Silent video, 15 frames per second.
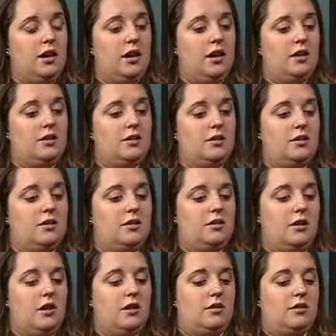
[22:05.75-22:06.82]
And
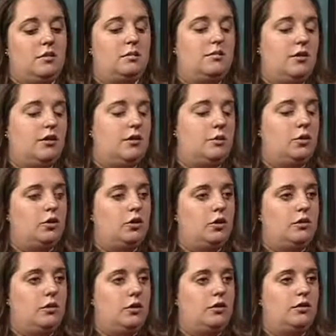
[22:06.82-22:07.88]
some of our support
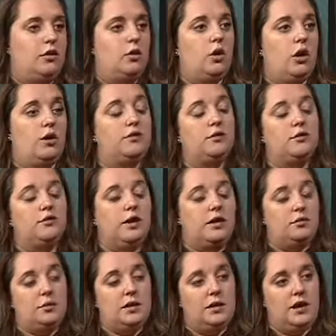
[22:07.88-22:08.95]
groups also offer
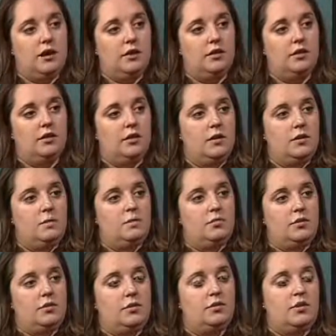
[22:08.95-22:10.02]
respite care.
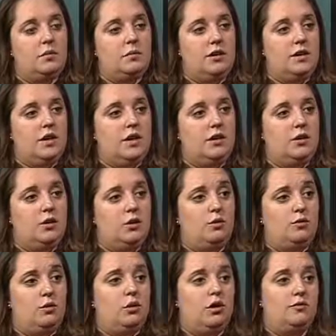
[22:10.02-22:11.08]
So if you
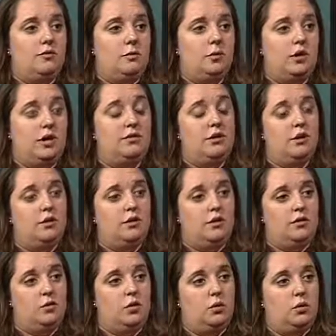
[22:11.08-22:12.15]
don't feel comfortable leaving your
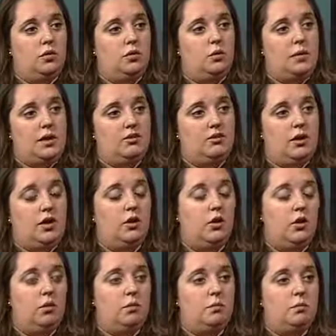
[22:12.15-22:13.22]
loved one with dementia at
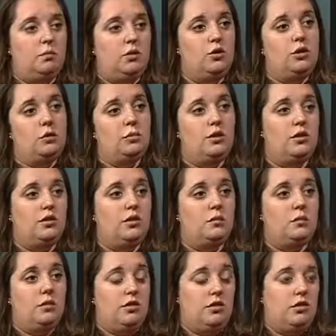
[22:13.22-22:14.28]
home, you can bring
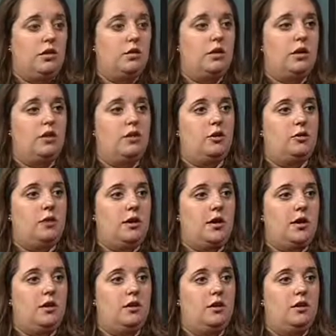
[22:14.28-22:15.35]
them with you and they'll
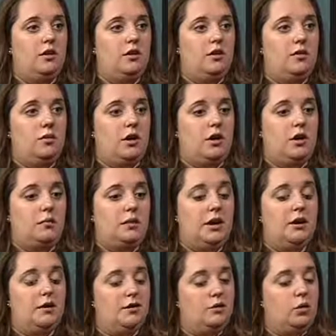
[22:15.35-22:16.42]
be
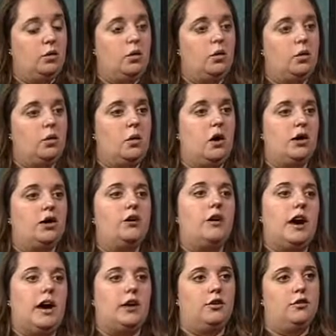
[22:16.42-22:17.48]
cared for while
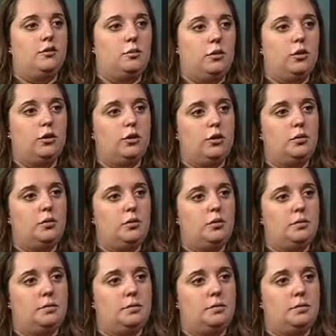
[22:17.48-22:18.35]
you're at your support group.